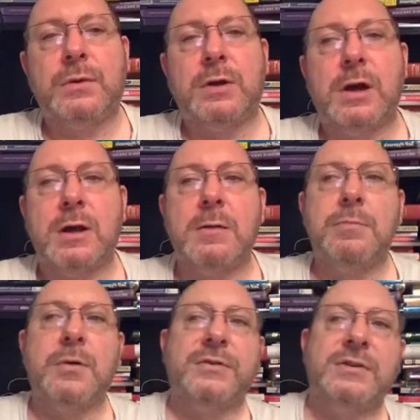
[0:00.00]

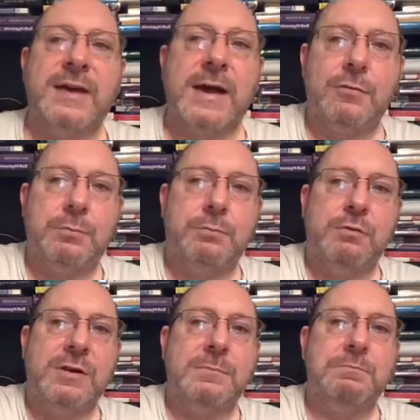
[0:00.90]
Um, I did have a
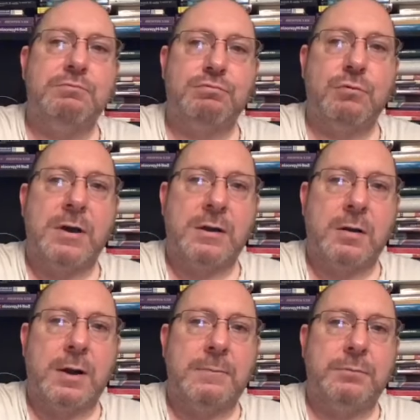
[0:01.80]
really bright
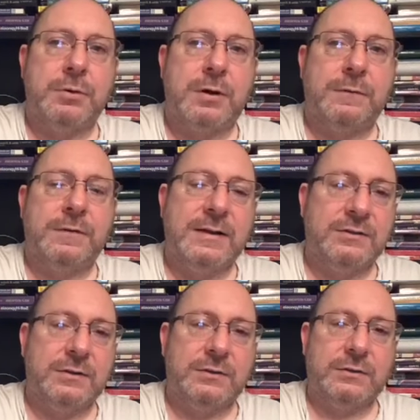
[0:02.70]
light, but I've
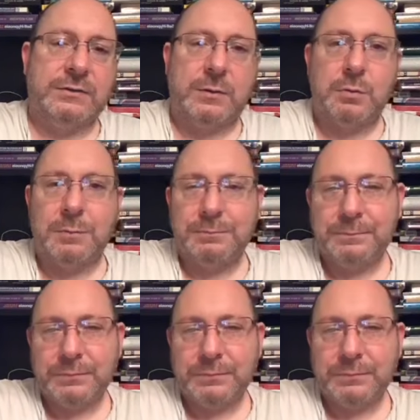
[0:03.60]
lent it to someone.